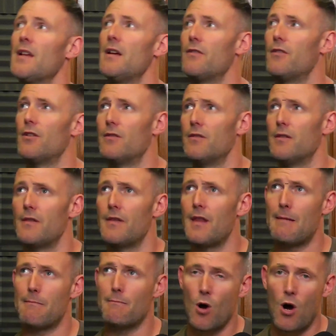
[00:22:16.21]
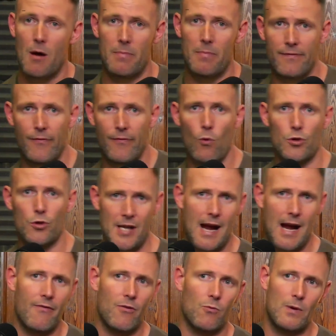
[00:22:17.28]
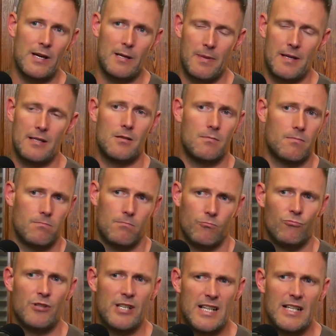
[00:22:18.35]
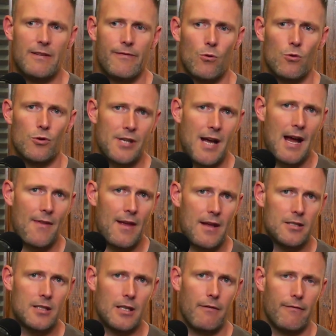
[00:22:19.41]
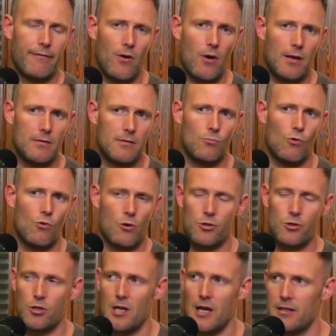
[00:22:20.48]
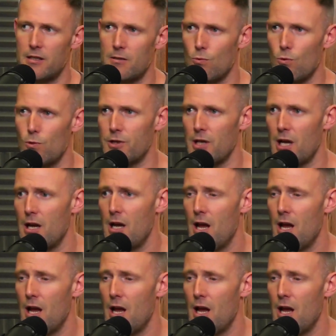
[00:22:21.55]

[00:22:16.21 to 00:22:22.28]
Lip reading: then they might be forced out. The weed bed's really forced out of there to go and find more oxygenated water.